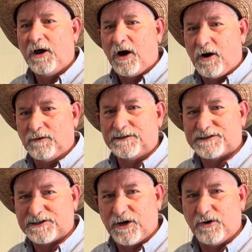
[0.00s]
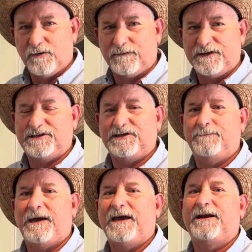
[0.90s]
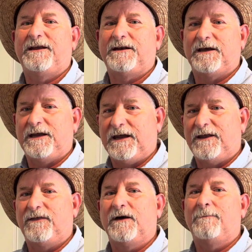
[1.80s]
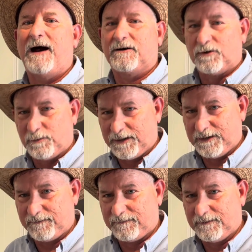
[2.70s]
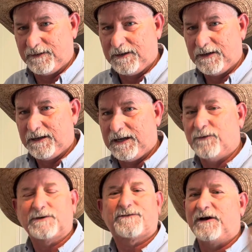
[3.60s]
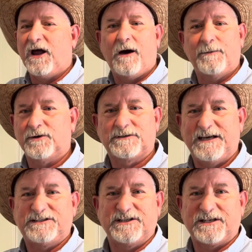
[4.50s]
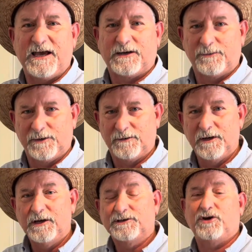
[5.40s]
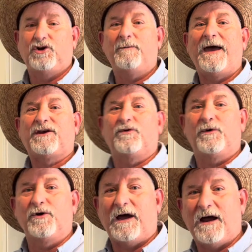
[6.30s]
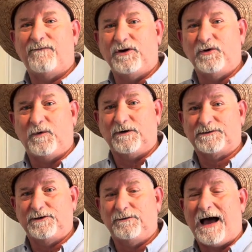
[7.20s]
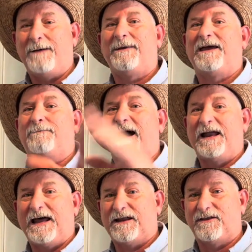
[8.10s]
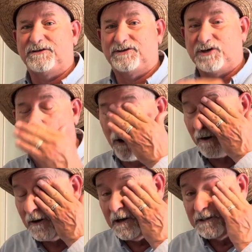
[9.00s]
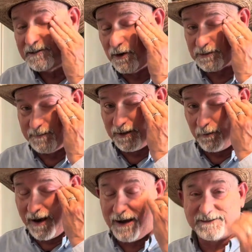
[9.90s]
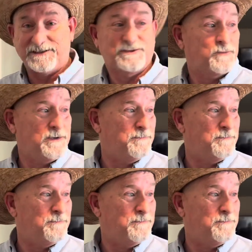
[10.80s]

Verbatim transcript: on the stove, and she made it in the microwave. Did it taste good? It was phenomenal. Tastes just like a roux. You would never. So you know. make your roux however you want to. I make mine out of the jar. So it's been a while since we